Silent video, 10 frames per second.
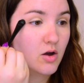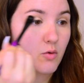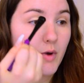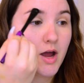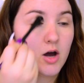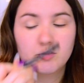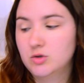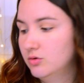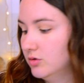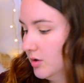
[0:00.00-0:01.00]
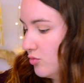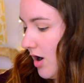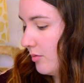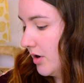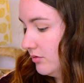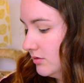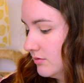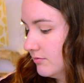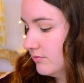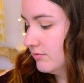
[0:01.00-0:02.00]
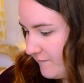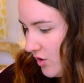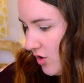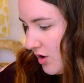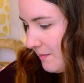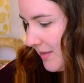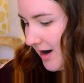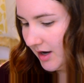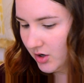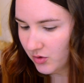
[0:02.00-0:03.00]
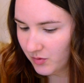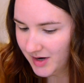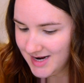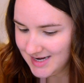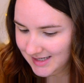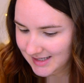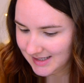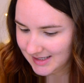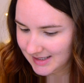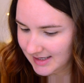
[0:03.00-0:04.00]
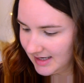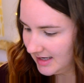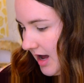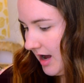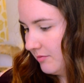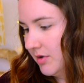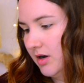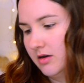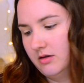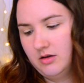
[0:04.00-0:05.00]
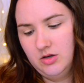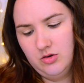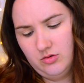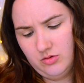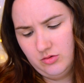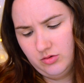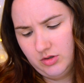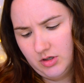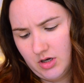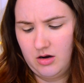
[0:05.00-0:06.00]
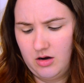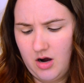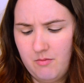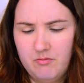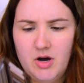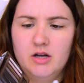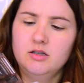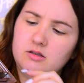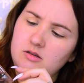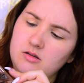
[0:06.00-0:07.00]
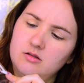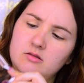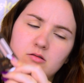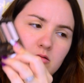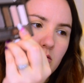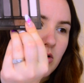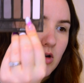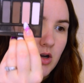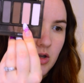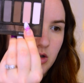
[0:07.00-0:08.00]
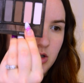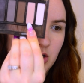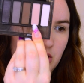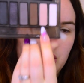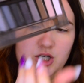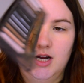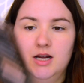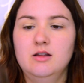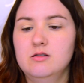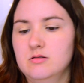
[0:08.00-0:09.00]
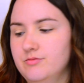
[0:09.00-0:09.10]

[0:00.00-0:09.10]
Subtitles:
way up to the brow bone. For my crease, I'm gonna use Combust, the second shade.